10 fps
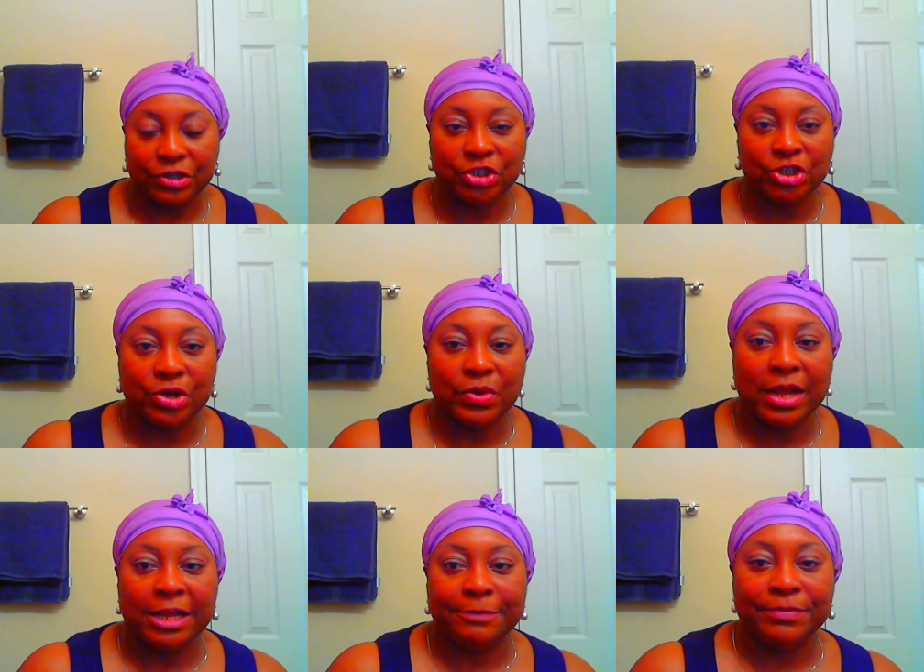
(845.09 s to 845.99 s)
So
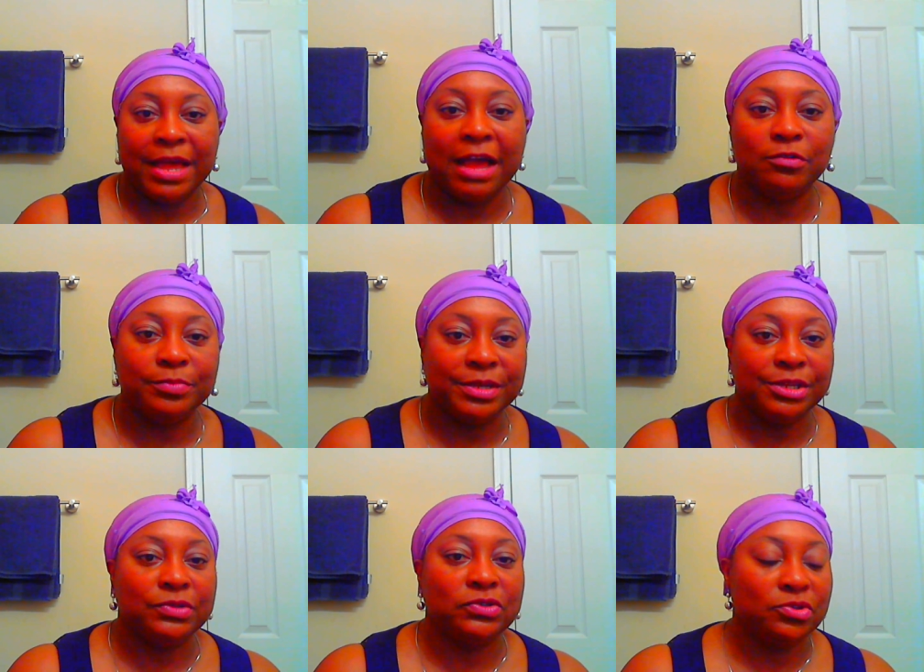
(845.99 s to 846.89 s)
I will be
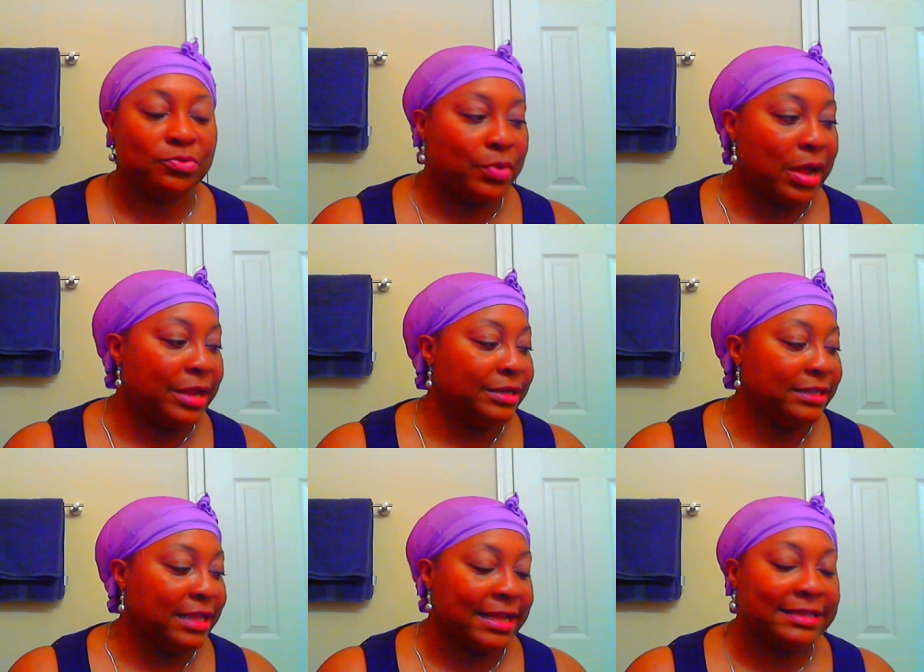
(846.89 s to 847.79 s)
using the product,
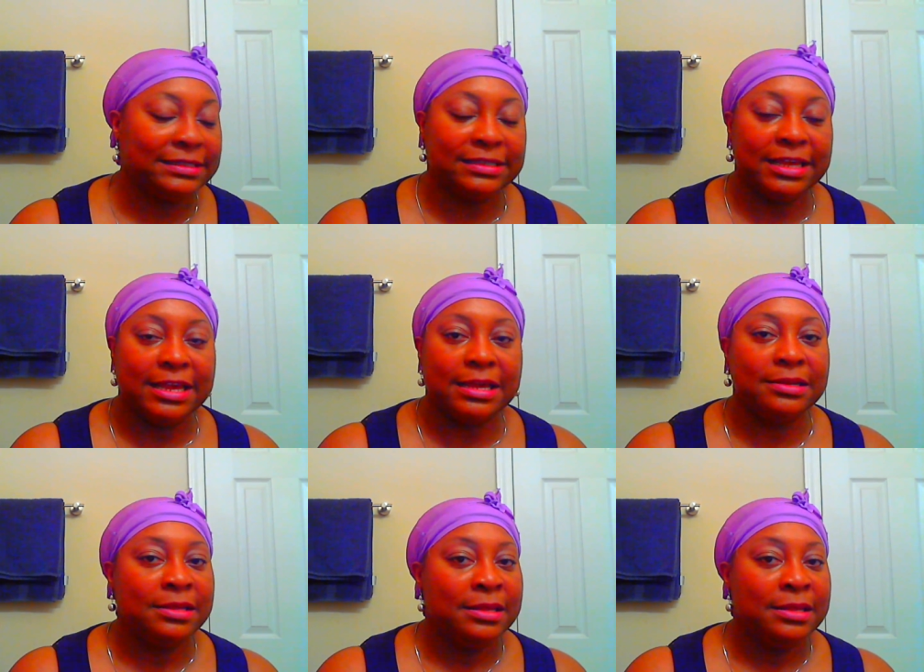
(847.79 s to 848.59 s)
like I said,